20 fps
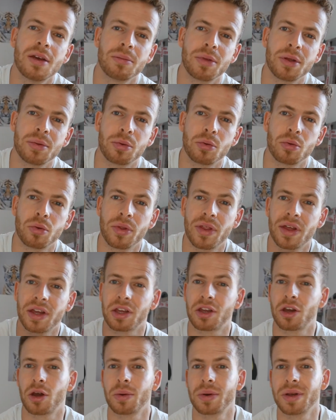people will
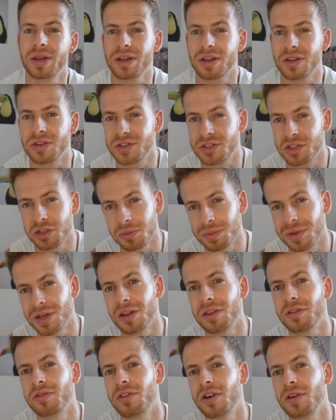then go and consume
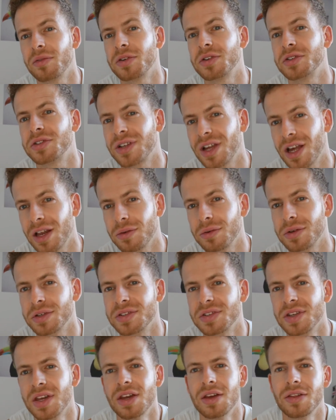another 500
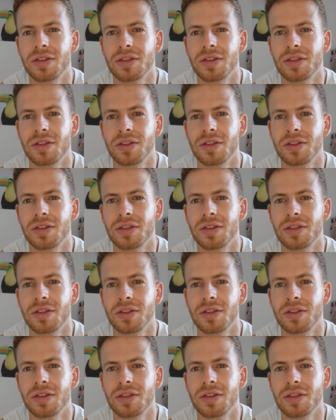calories,